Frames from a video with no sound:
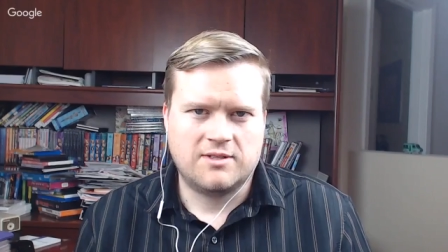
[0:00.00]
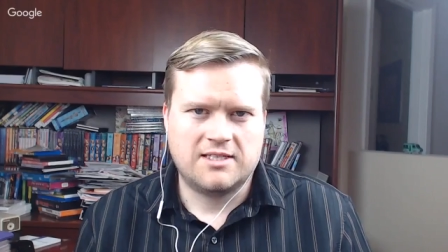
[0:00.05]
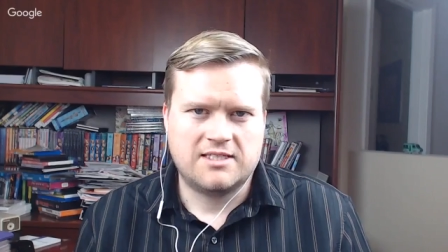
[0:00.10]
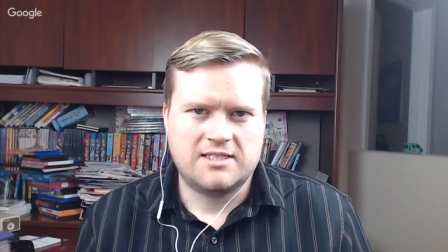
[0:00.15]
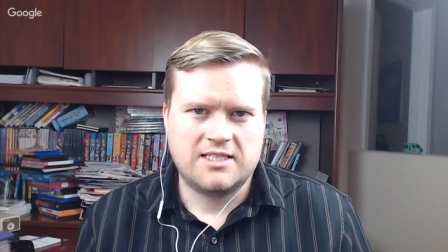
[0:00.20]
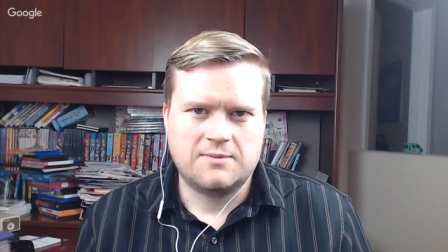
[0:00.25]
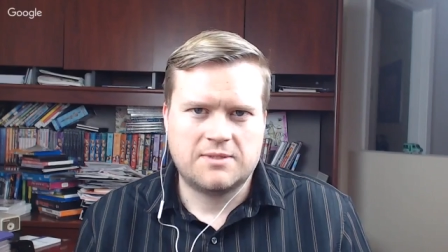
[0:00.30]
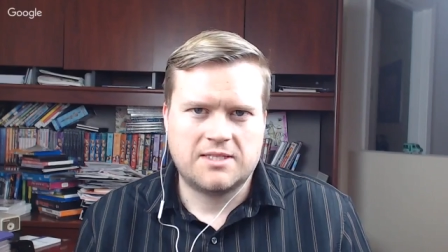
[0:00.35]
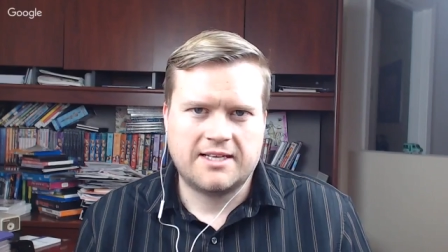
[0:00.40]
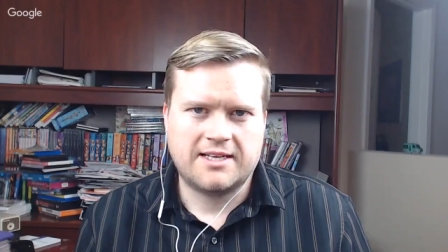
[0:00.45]
this
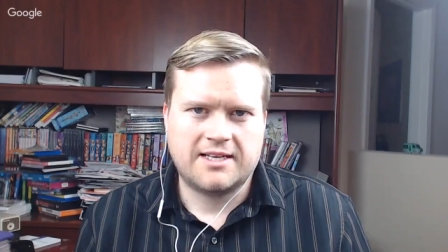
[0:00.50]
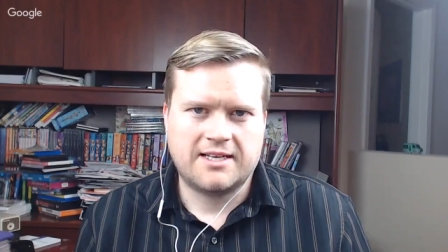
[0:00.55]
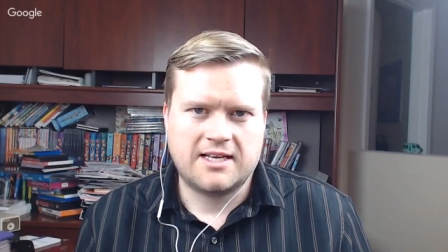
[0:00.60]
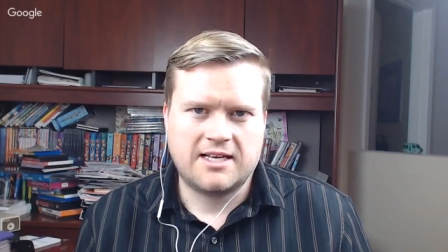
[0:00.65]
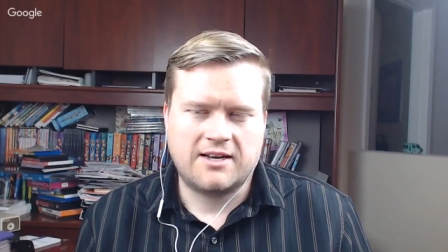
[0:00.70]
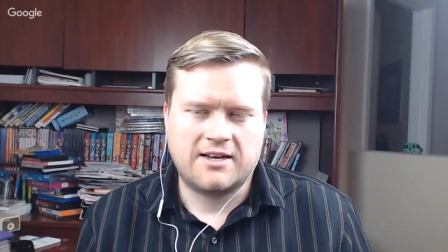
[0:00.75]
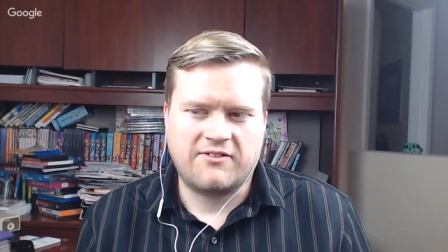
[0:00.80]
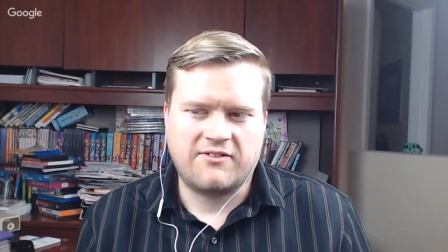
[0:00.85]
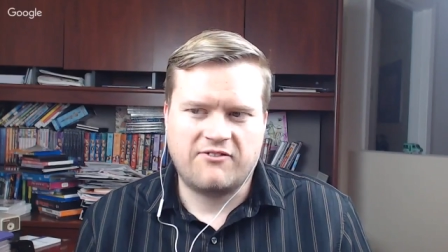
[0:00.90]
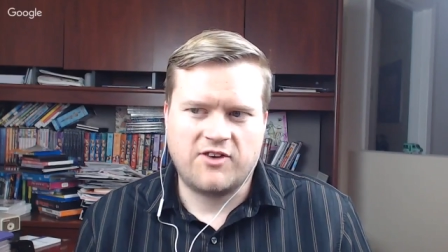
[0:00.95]
seems like
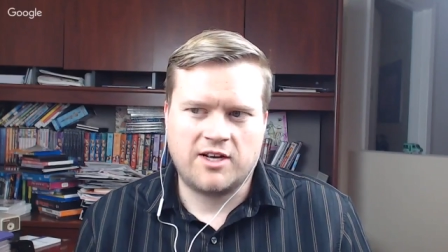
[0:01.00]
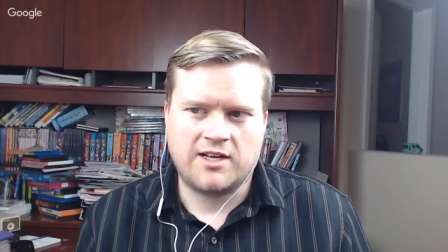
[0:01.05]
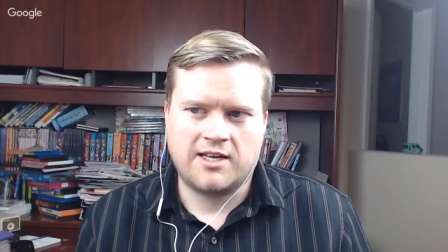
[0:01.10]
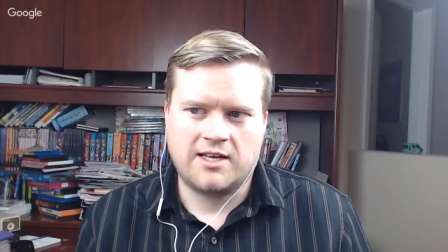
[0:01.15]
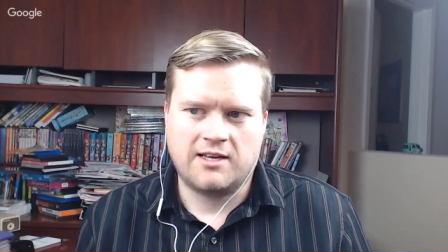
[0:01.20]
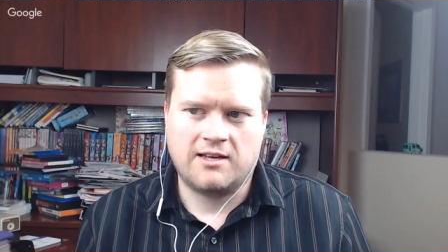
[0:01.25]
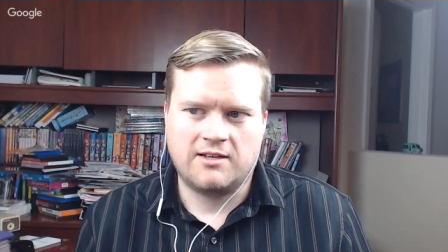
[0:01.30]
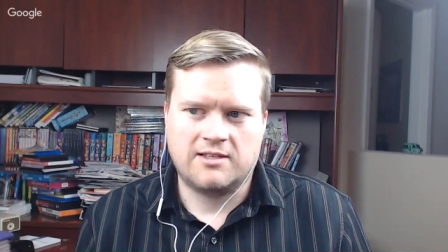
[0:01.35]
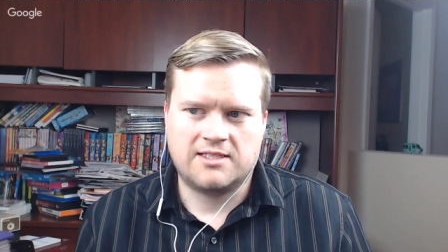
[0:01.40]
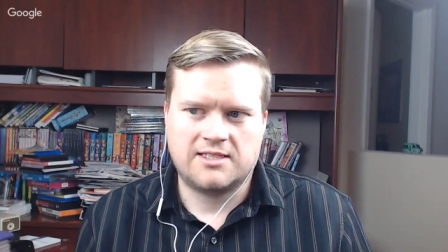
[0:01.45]
kind of
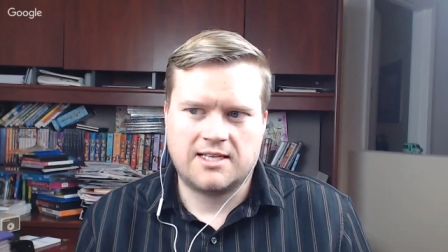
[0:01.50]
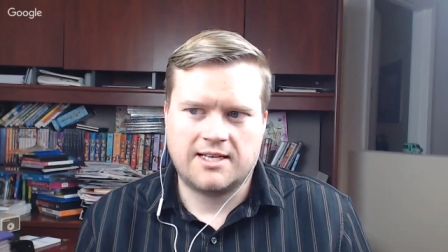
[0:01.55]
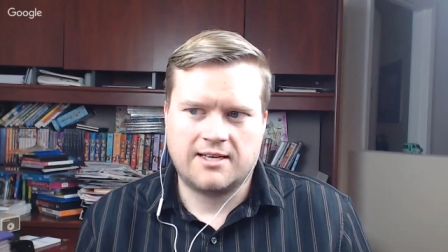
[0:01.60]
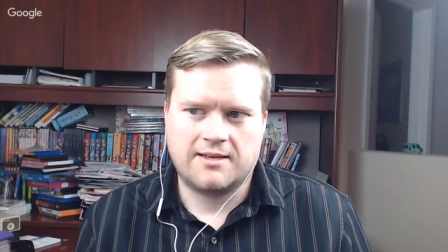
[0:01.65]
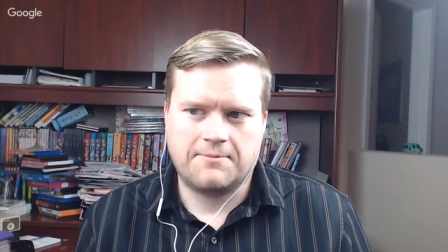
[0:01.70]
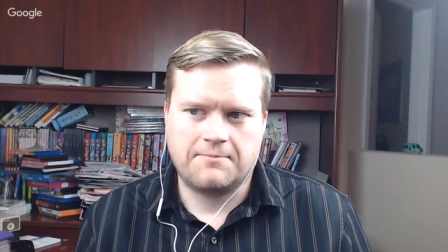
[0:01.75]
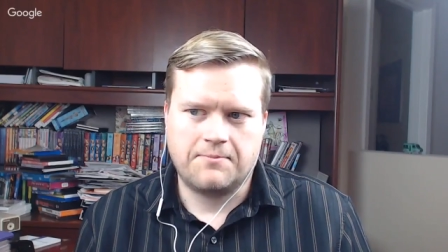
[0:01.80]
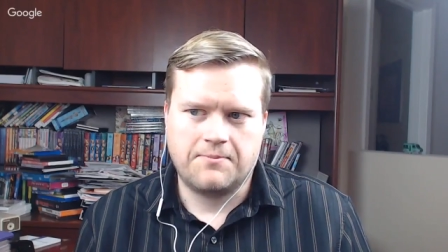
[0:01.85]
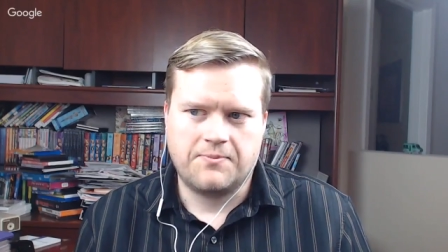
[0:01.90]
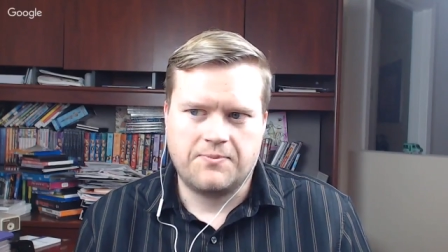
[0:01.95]
funny. It's
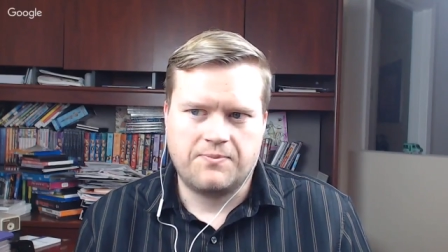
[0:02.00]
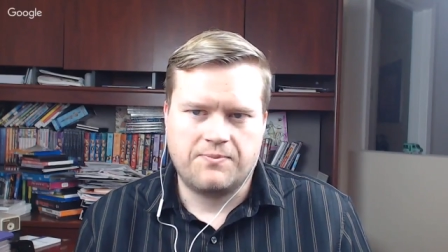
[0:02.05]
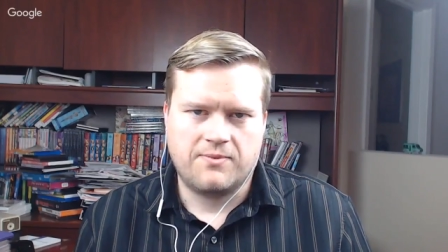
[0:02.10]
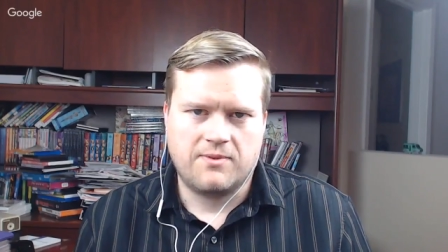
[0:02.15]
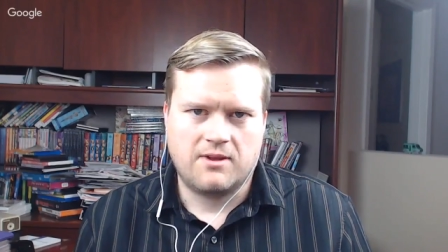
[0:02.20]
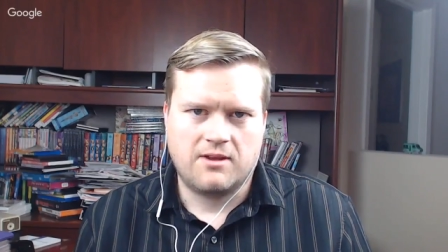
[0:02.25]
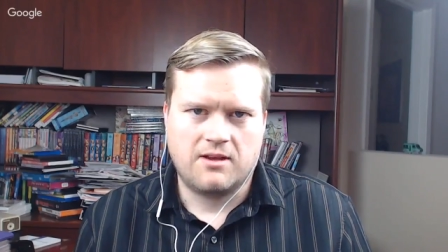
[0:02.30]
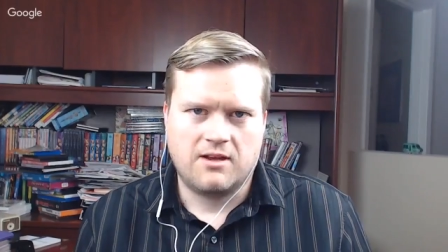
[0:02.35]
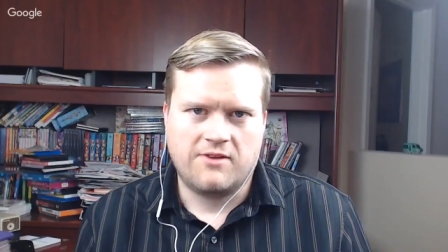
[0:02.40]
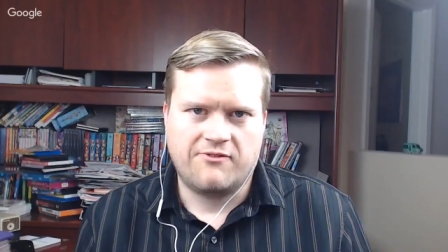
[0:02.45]
like
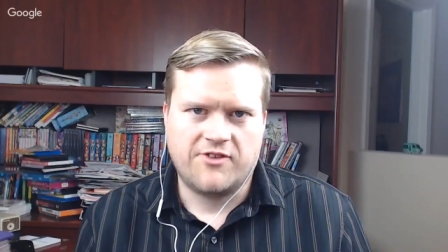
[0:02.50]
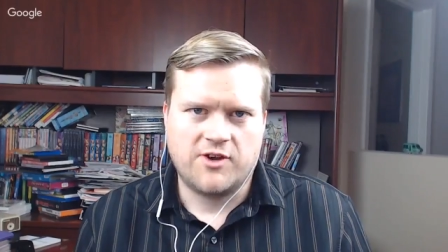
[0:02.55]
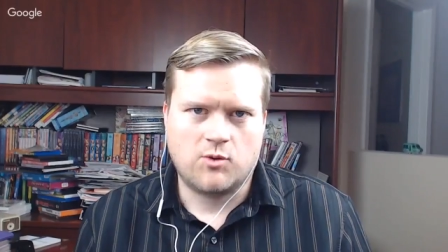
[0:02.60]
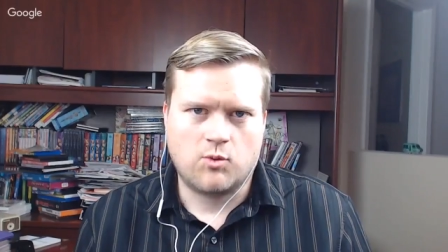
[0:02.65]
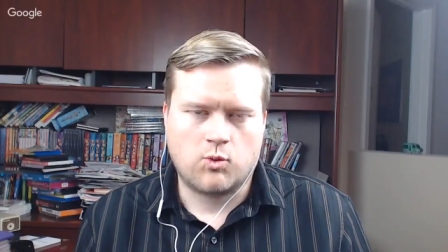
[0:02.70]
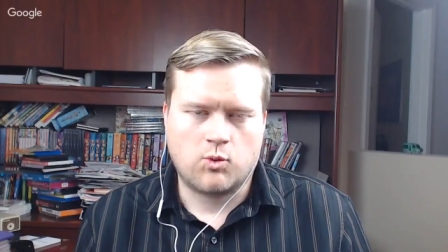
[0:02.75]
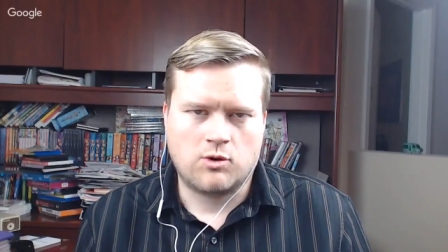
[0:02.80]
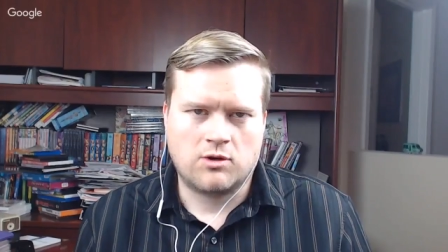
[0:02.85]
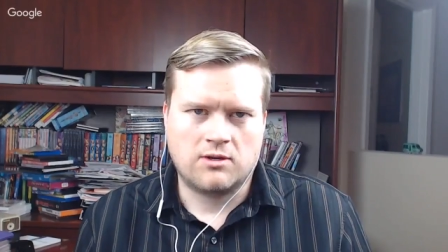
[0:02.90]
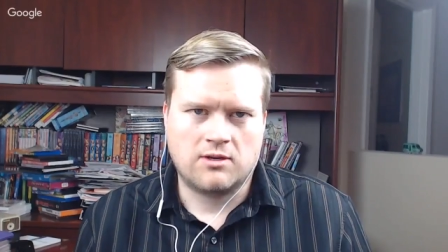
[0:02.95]
if
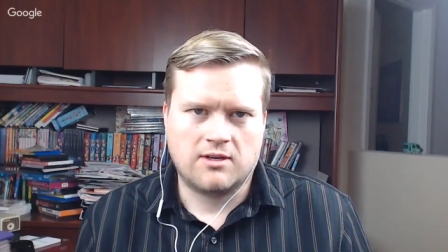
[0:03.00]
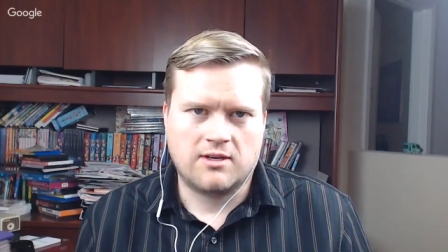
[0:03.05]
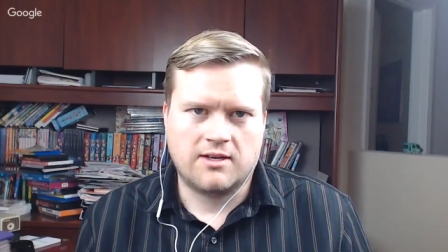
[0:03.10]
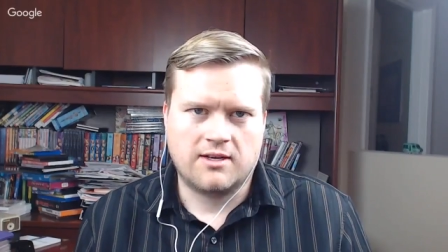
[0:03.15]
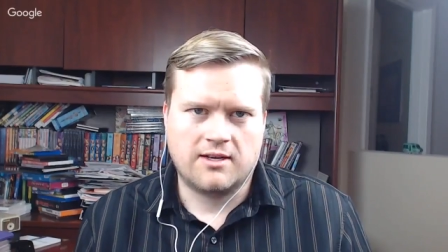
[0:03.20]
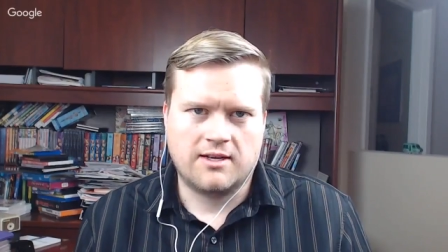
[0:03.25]
you were,